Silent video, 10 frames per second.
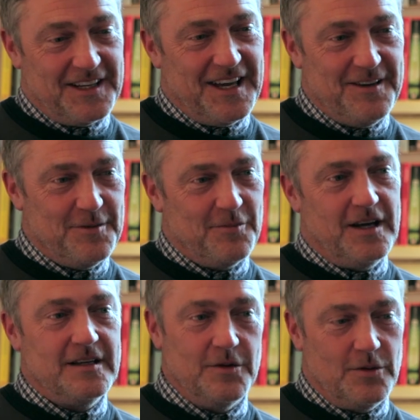gave him,
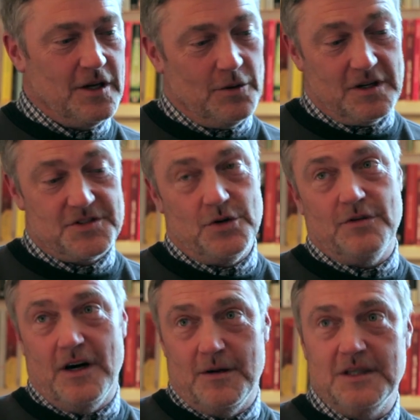right, you're going to wear a suit of
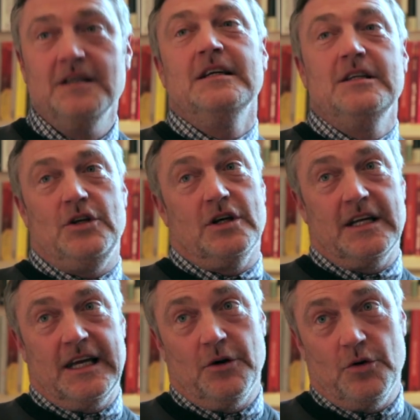armour, you're going to
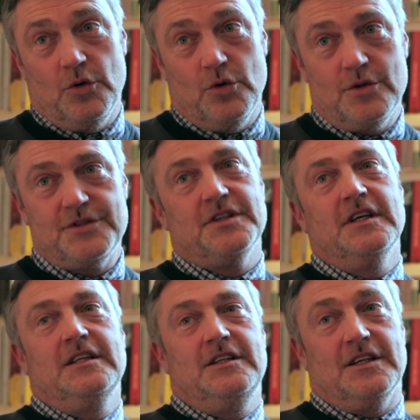get on a horse,
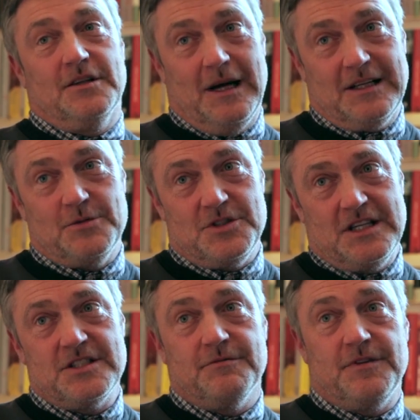you're going to act with
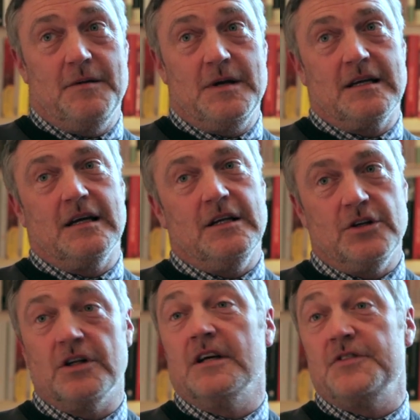Jason Fleming, and you're
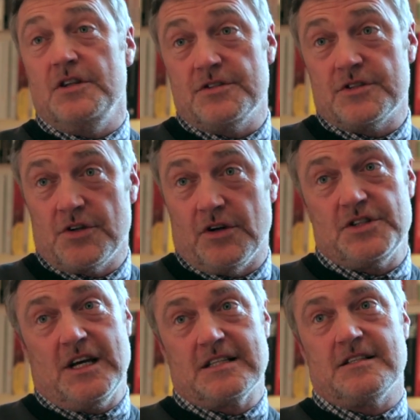going to have to use a Scottish
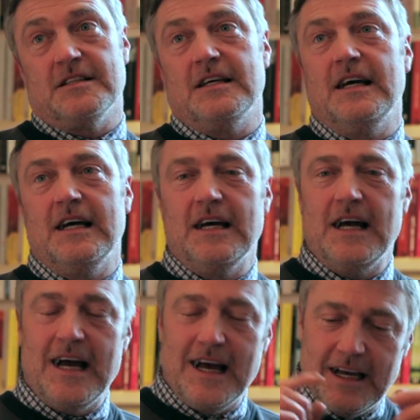accent.
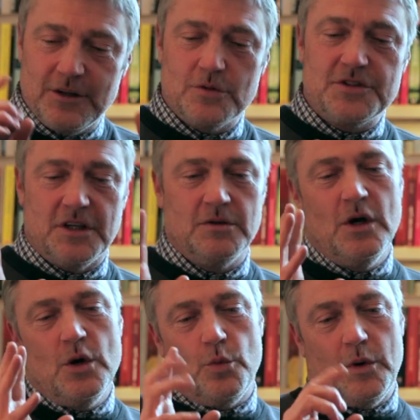And also,
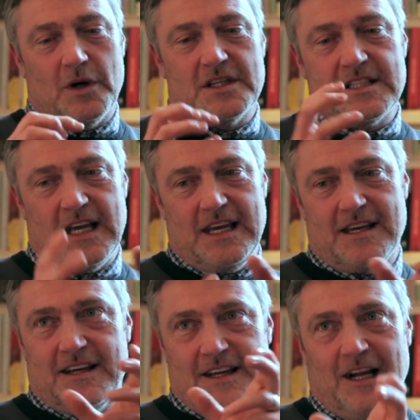we want to take
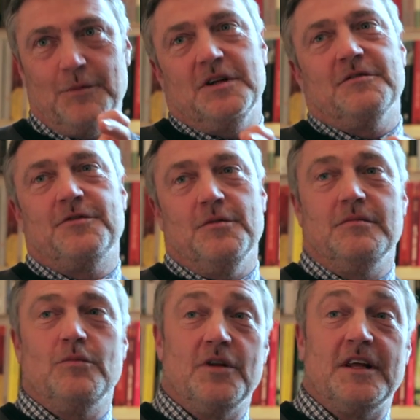an element
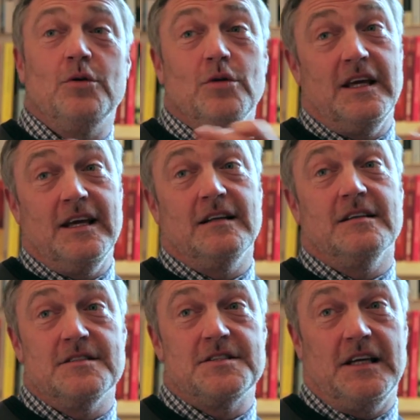from what they call the
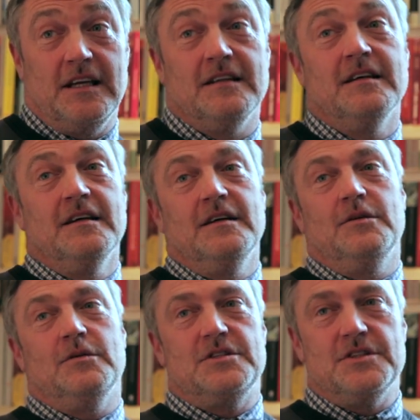England scene,
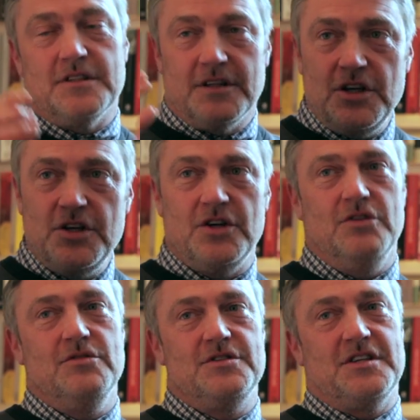which is a
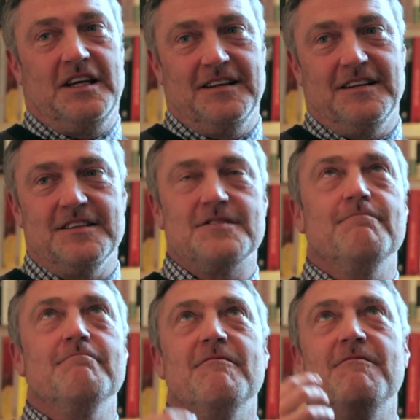huge scene, and it's a
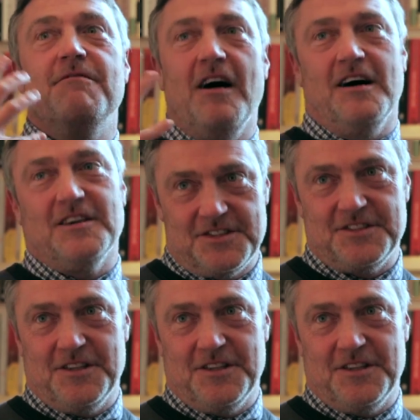vast